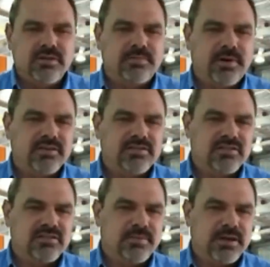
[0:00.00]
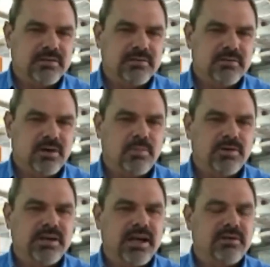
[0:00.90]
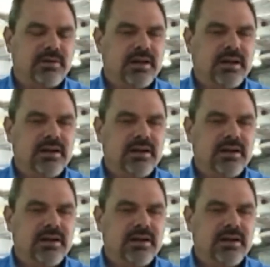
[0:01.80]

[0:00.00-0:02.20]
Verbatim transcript: of process have been cobbled together in a